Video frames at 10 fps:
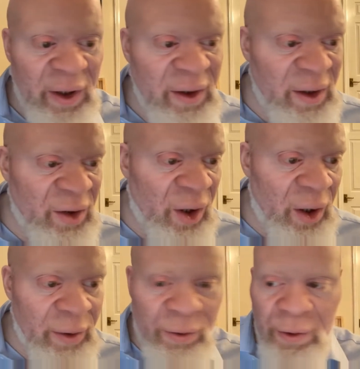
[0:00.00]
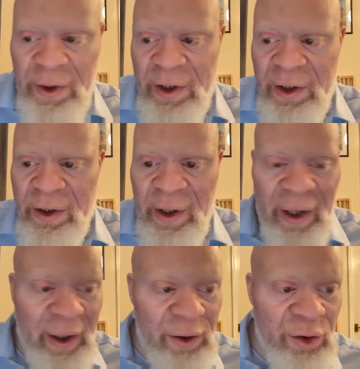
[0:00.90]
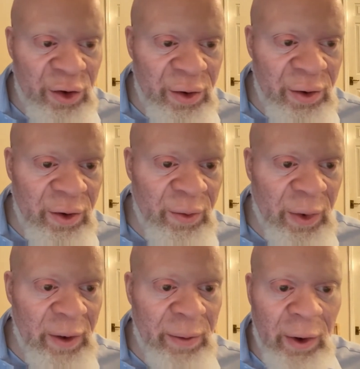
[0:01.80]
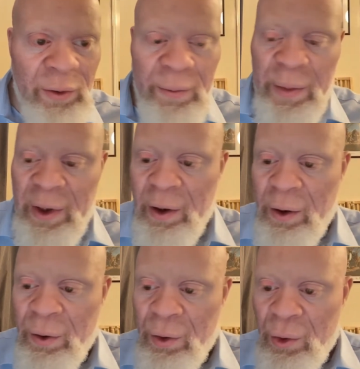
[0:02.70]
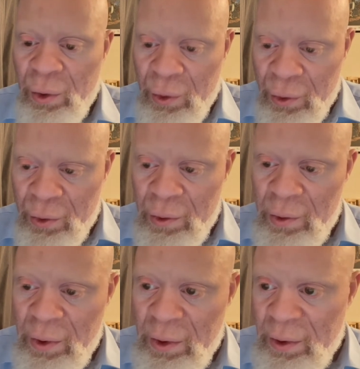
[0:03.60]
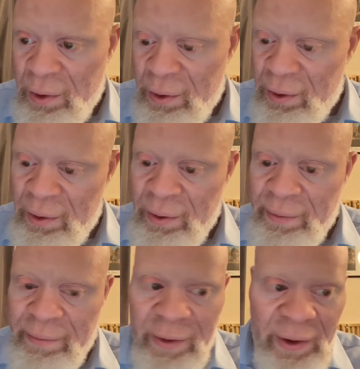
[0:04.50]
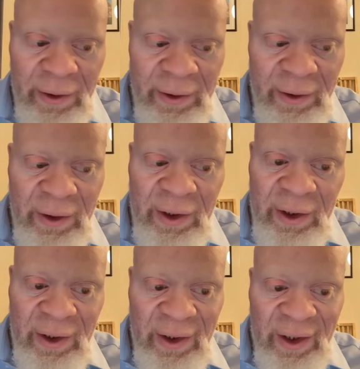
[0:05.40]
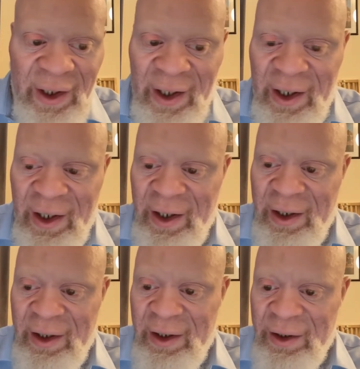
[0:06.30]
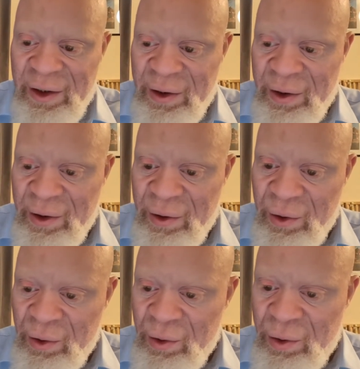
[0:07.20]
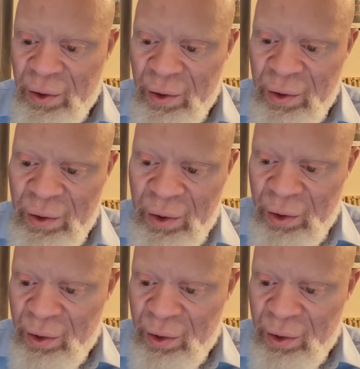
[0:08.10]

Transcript: there's Irene Andrews, played by Rebecca Hall. Right. Uh, do, do, do, do, do,